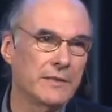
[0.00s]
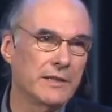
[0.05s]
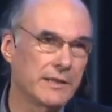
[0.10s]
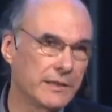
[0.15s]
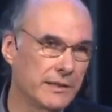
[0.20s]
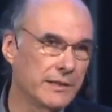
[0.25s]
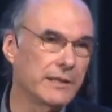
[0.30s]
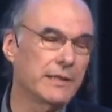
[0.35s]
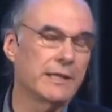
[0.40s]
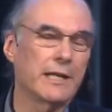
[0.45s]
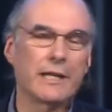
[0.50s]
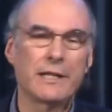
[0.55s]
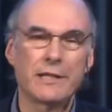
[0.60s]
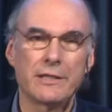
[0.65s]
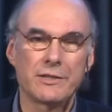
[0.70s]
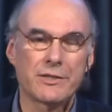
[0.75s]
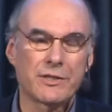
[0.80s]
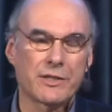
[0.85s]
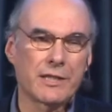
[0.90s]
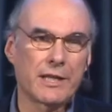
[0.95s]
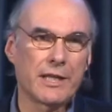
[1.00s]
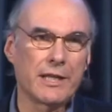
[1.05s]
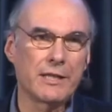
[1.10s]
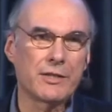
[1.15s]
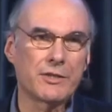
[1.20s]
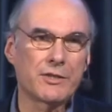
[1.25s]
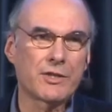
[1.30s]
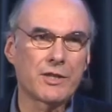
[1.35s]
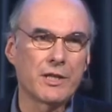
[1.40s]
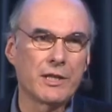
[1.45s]
in the United
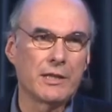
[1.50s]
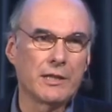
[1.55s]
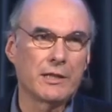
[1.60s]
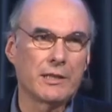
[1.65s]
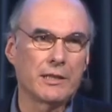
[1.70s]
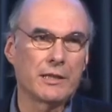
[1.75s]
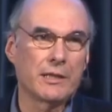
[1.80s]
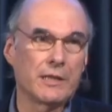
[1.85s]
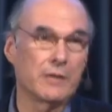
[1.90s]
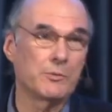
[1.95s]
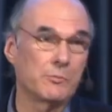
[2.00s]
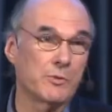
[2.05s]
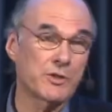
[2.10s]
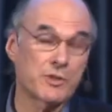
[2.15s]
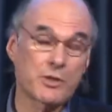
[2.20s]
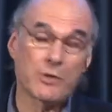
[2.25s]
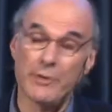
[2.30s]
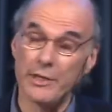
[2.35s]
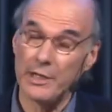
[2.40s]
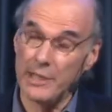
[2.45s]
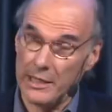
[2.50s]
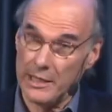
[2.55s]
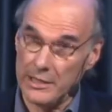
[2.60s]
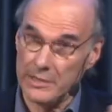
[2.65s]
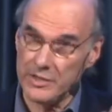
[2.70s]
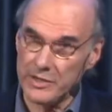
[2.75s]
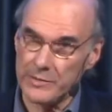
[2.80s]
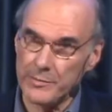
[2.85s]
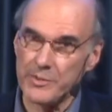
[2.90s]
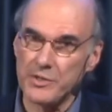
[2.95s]
States and what's going
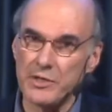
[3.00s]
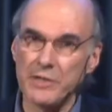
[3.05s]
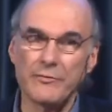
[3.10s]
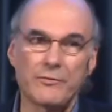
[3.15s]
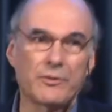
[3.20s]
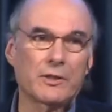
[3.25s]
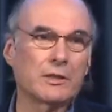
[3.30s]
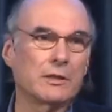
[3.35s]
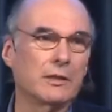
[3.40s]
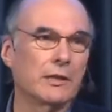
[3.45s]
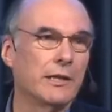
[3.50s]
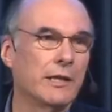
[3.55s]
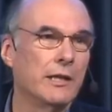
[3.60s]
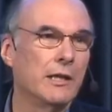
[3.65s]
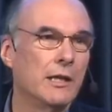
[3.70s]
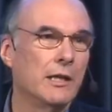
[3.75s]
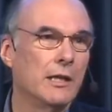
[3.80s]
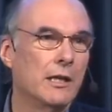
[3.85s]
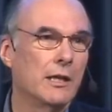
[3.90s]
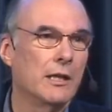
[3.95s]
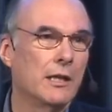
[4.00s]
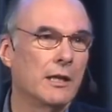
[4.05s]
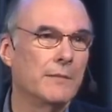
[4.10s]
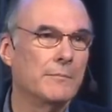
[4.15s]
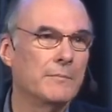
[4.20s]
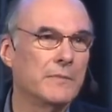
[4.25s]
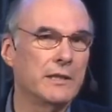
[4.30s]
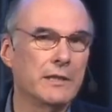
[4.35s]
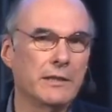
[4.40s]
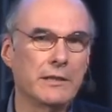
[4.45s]
on specifically
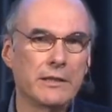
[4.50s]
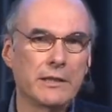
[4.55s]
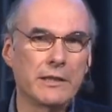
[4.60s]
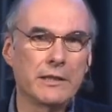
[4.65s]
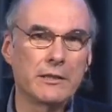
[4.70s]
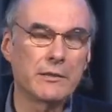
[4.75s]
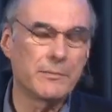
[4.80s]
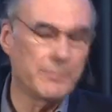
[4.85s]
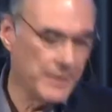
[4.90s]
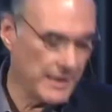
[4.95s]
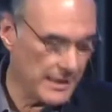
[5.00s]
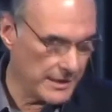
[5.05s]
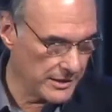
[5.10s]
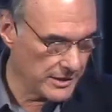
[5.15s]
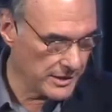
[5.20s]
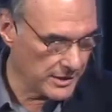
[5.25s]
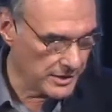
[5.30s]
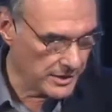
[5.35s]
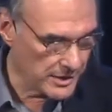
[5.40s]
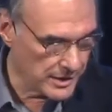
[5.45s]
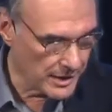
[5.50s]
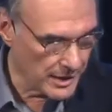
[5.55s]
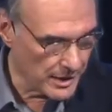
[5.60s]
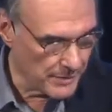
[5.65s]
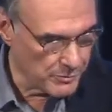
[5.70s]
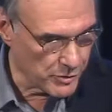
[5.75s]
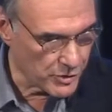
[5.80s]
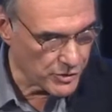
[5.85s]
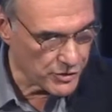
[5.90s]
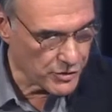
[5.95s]
in the independent
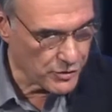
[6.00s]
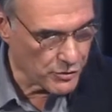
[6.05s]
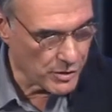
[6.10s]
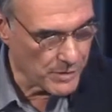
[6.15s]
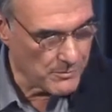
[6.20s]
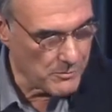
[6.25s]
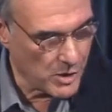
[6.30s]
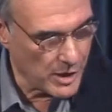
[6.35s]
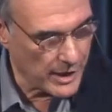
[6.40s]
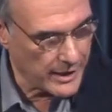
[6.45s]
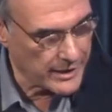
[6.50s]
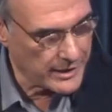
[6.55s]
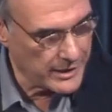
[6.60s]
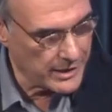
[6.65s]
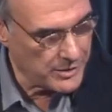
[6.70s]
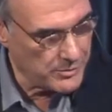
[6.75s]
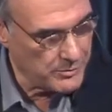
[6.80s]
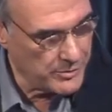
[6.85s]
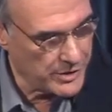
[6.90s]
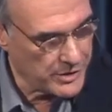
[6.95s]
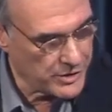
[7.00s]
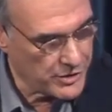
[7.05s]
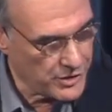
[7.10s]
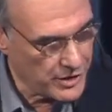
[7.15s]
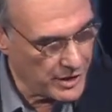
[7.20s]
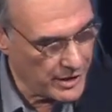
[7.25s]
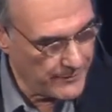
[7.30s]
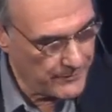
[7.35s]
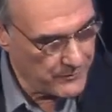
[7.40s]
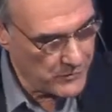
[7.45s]
bookstore market, which
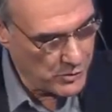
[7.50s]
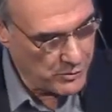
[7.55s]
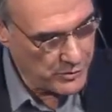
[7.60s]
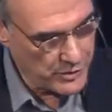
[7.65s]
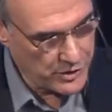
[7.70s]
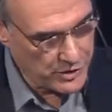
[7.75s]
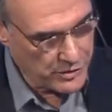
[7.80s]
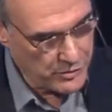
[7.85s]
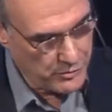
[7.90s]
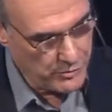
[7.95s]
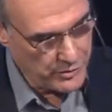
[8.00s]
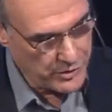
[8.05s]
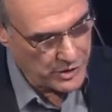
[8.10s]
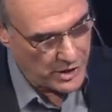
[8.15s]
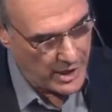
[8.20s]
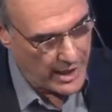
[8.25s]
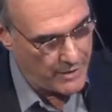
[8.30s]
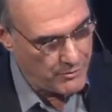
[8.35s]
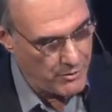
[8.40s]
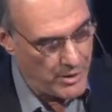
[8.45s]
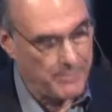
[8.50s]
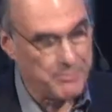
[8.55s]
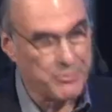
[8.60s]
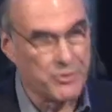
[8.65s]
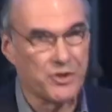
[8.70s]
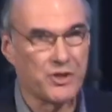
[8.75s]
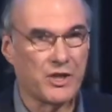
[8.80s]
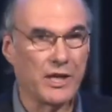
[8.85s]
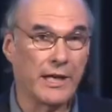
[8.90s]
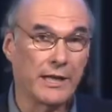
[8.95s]
I
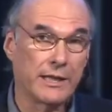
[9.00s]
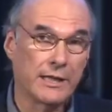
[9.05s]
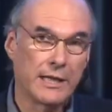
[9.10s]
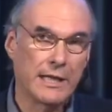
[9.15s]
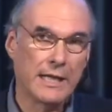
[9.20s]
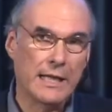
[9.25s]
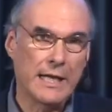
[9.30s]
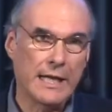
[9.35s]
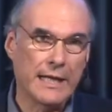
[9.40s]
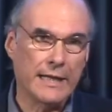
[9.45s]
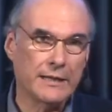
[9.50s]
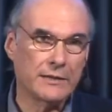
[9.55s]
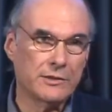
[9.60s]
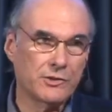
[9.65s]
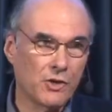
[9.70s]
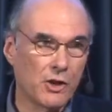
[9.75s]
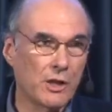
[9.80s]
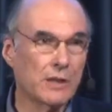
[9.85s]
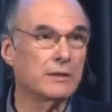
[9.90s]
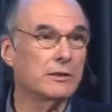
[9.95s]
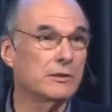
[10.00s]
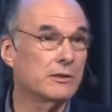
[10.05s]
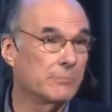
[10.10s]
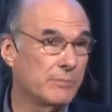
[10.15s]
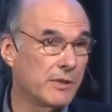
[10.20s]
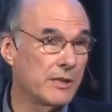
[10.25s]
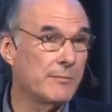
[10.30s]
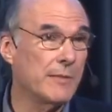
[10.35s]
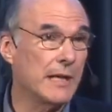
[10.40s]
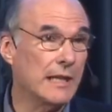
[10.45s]
represent. I'll talk a little
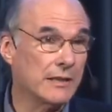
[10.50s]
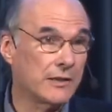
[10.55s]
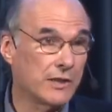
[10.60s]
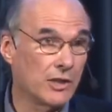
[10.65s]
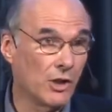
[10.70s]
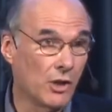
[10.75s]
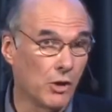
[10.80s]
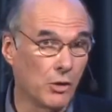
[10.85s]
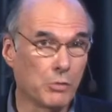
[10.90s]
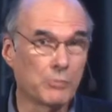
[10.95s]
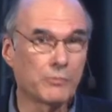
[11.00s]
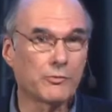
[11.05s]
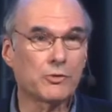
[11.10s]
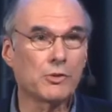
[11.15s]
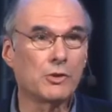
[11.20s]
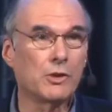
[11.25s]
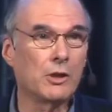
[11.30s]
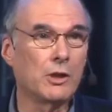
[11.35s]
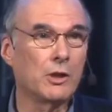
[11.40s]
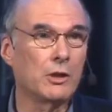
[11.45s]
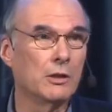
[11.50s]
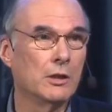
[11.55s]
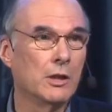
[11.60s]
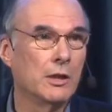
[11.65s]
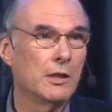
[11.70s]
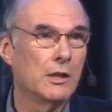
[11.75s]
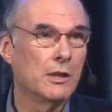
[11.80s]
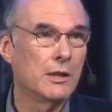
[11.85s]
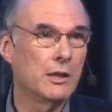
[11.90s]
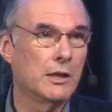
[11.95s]
bit about the overall
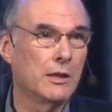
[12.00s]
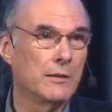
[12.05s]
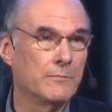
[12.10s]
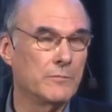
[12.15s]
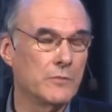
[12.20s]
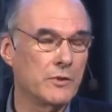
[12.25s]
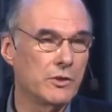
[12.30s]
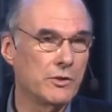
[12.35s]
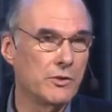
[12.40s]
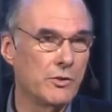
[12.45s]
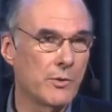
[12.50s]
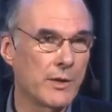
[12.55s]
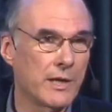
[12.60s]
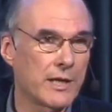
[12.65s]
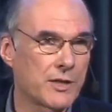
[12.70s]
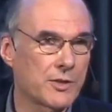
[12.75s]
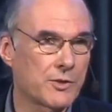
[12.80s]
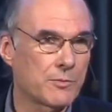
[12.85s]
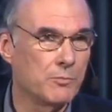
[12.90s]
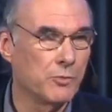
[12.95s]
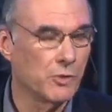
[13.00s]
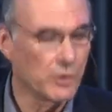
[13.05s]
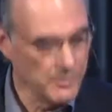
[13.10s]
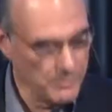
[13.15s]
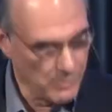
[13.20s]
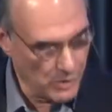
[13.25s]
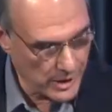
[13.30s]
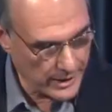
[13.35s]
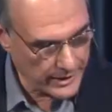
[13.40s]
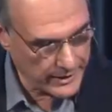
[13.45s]
U.S. book
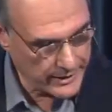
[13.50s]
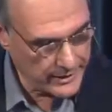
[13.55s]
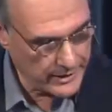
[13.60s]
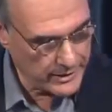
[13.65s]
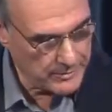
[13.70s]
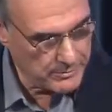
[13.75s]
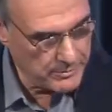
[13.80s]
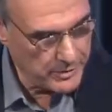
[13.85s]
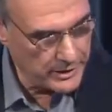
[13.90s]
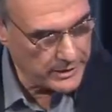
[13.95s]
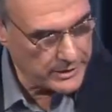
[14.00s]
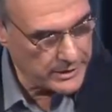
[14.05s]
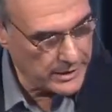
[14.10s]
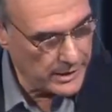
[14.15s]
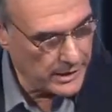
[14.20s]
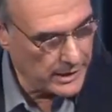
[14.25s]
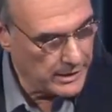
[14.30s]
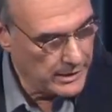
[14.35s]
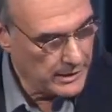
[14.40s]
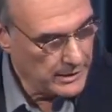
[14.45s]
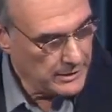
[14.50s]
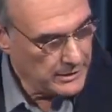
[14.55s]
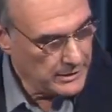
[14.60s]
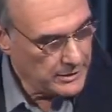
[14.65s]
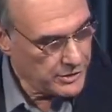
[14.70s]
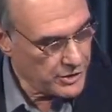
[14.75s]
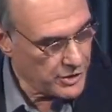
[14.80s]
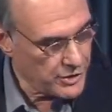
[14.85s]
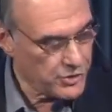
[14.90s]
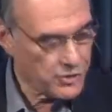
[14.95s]
market, but
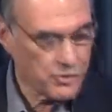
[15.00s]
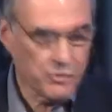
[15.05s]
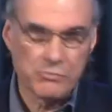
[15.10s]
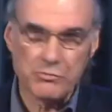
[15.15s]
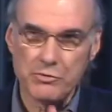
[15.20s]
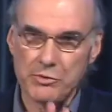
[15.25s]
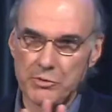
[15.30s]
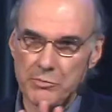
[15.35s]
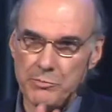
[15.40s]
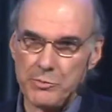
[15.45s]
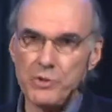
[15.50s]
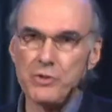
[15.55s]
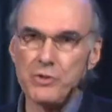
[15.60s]
just to be